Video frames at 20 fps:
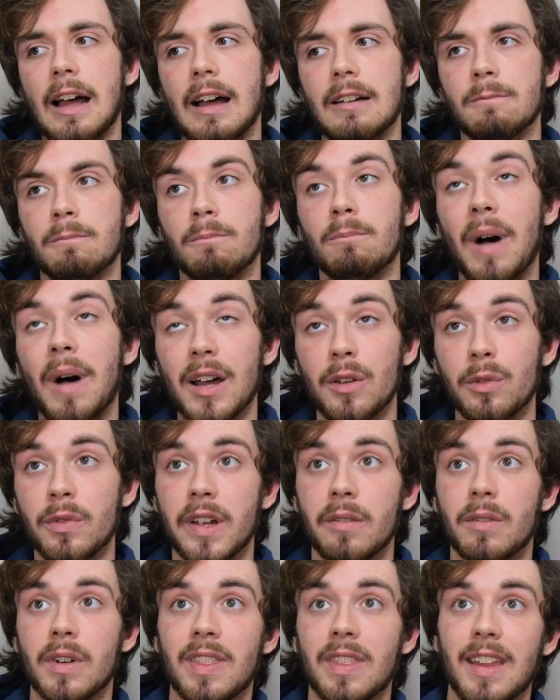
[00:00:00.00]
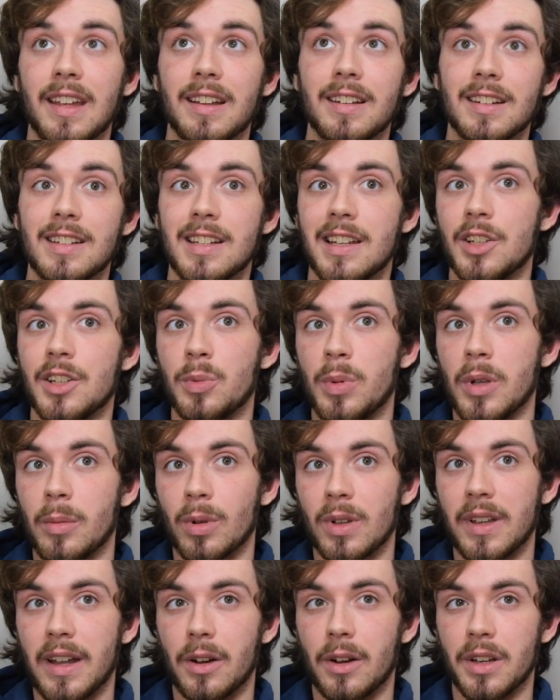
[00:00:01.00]
My favorite thing to teach
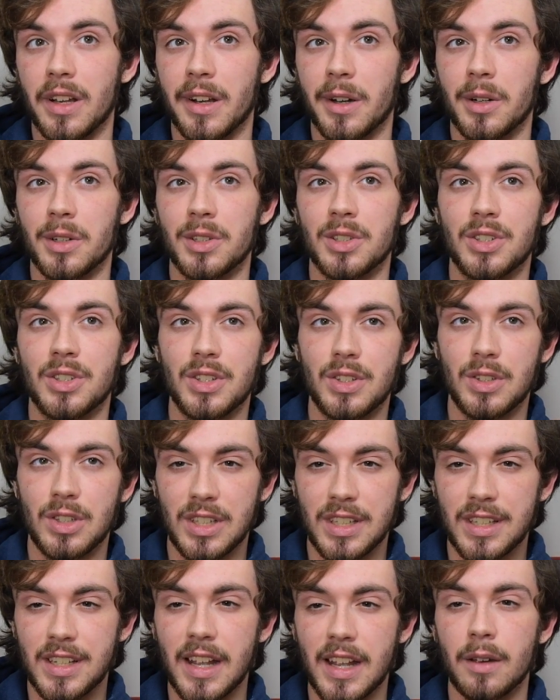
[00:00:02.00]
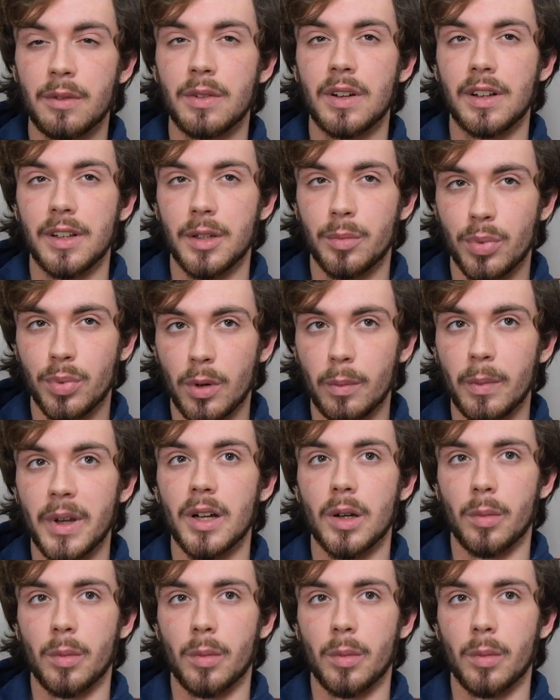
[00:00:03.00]
people down here is definitely Premiere